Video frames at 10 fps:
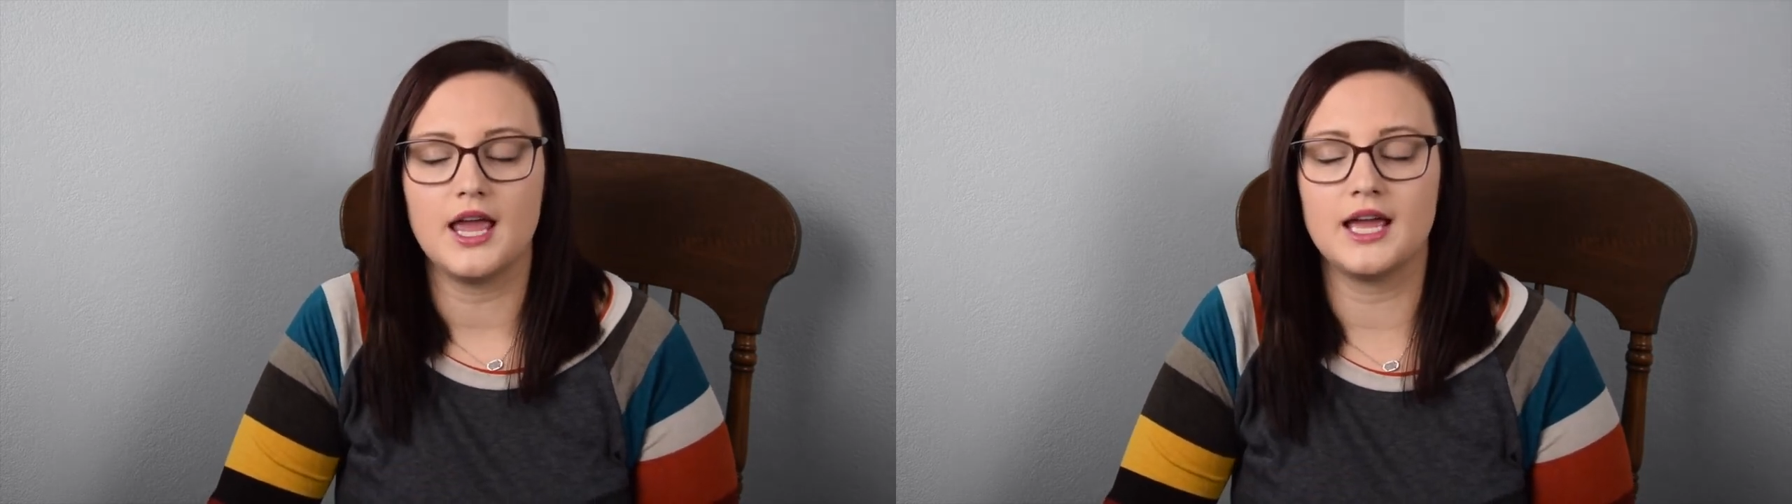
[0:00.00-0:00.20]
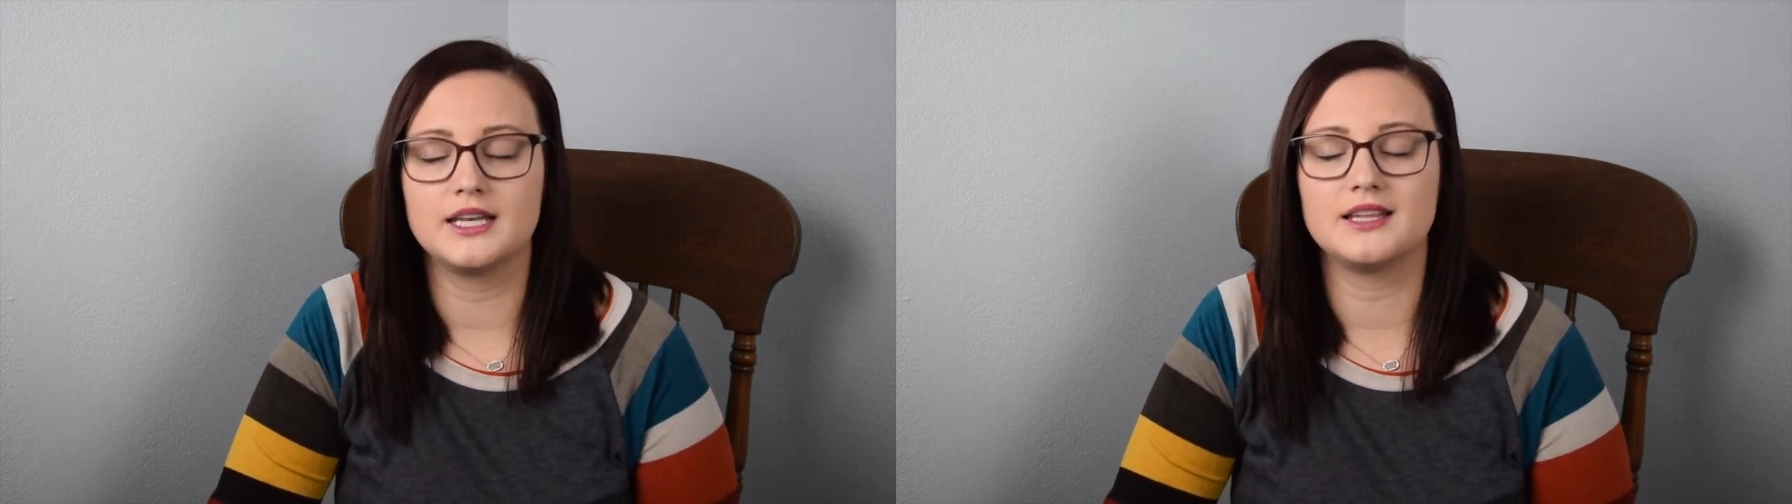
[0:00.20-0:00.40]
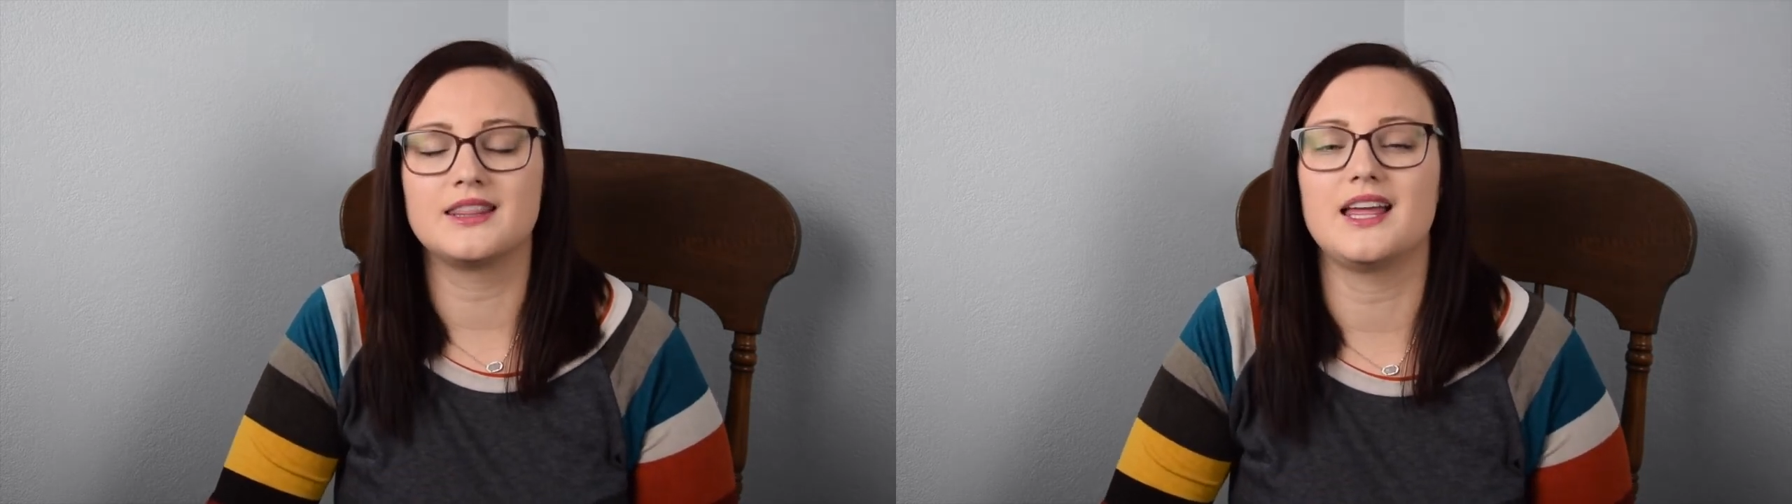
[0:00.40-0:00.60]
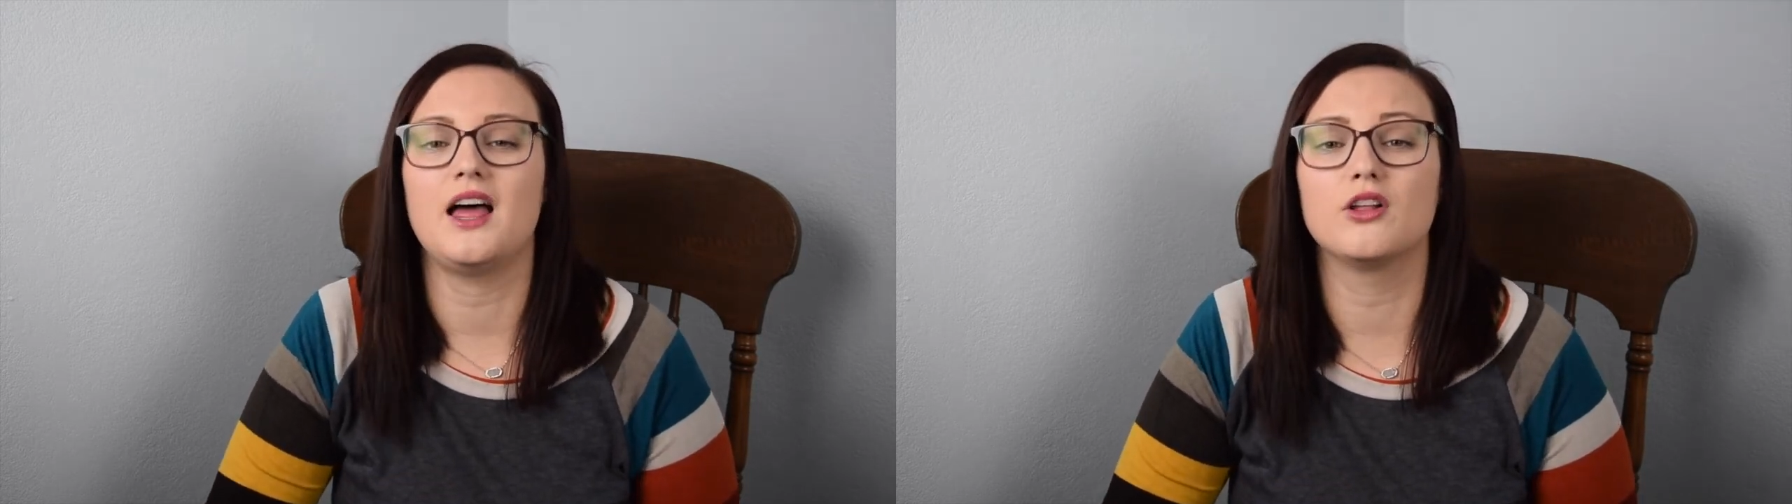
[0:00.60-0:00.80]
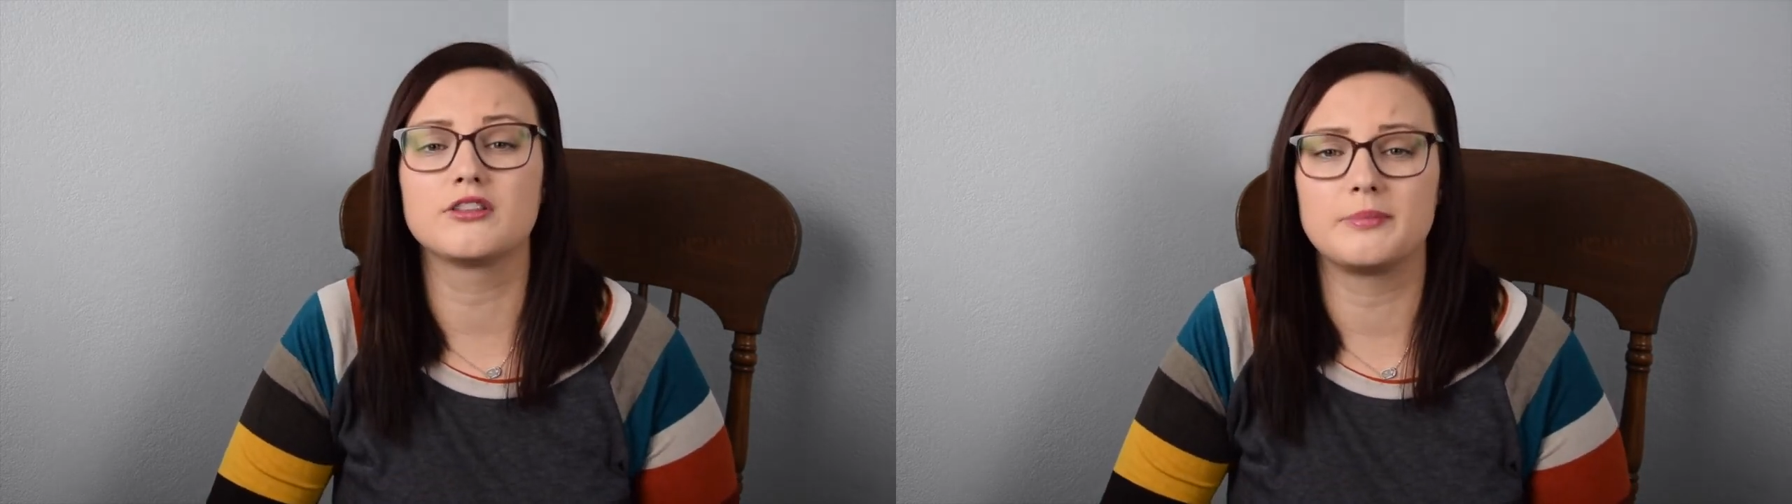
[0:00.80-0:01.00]
and the
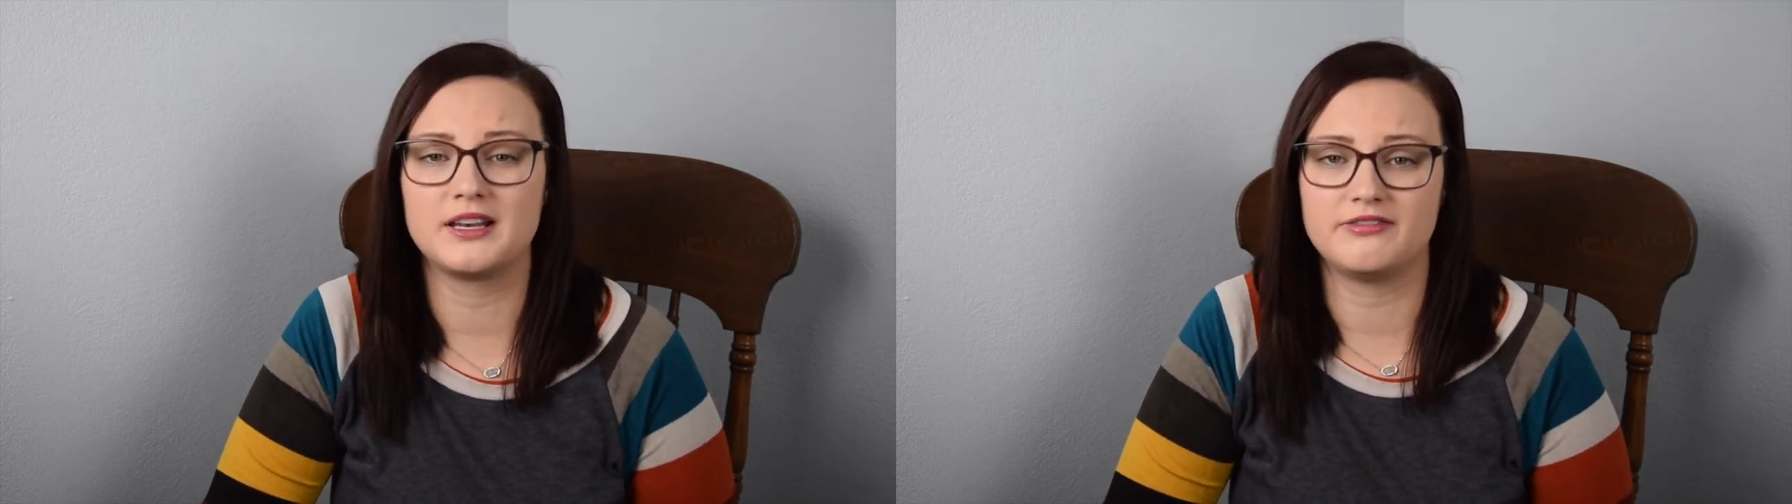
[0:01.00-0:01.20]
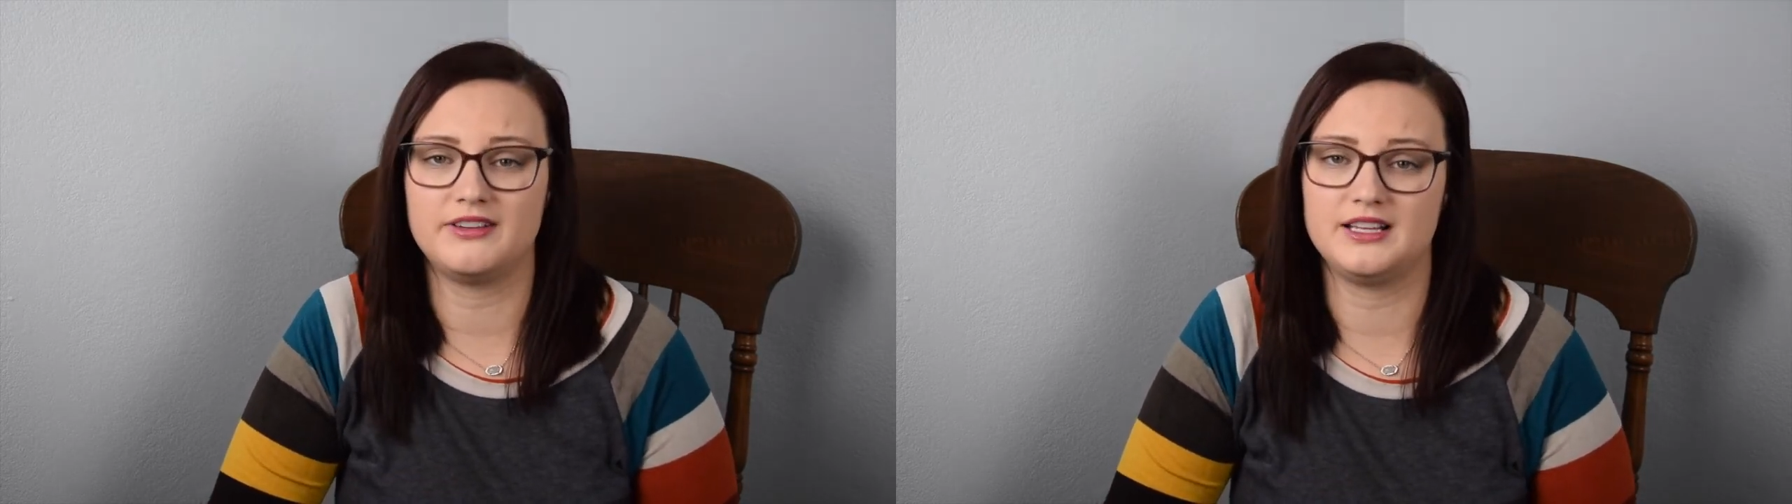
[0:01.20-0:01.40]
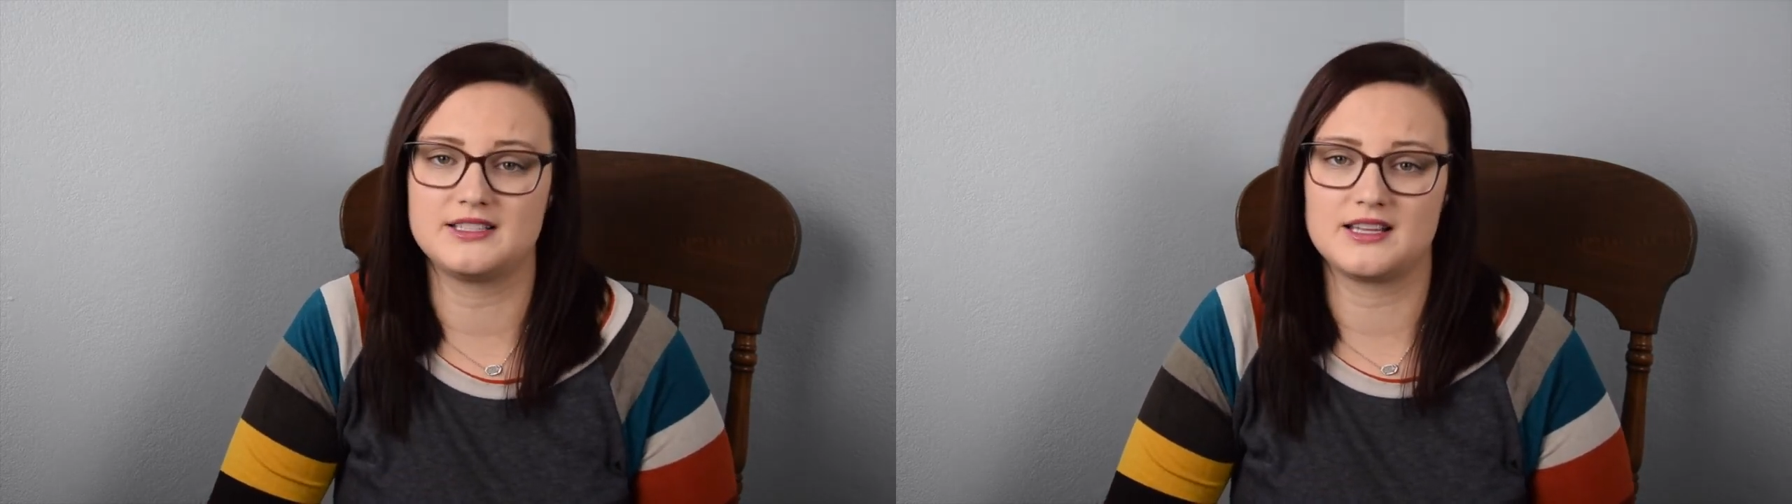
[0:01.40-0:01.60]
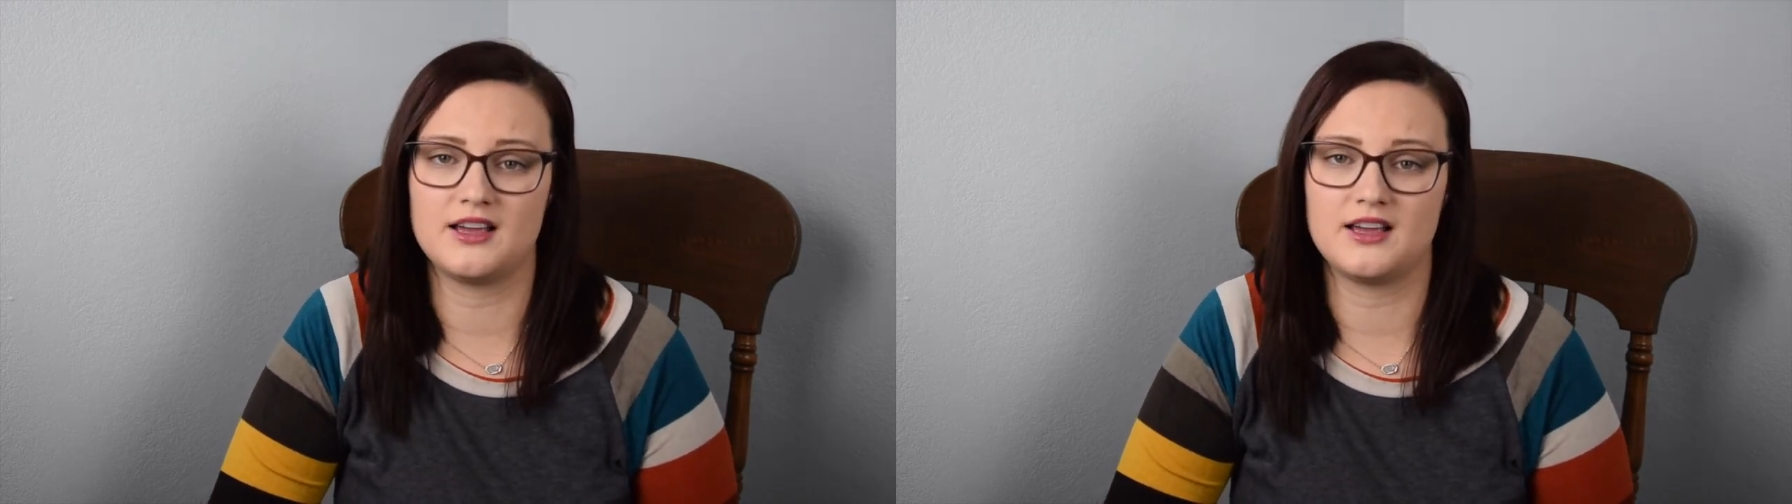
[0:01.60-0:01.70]
health benefits